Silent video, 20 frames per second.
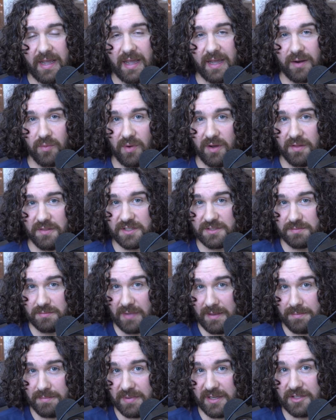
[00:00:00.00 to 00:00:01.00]
And while this
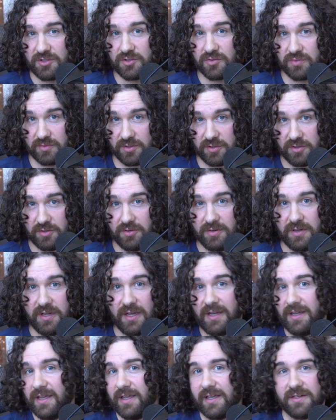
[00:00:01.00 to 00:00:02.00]
might be true
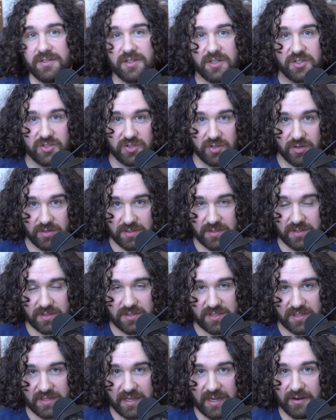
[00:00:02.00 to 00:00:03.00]
in a certain
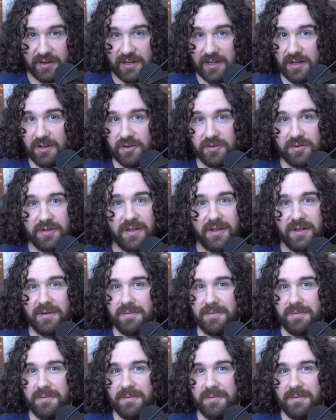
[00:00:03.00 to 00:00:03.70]
scenario,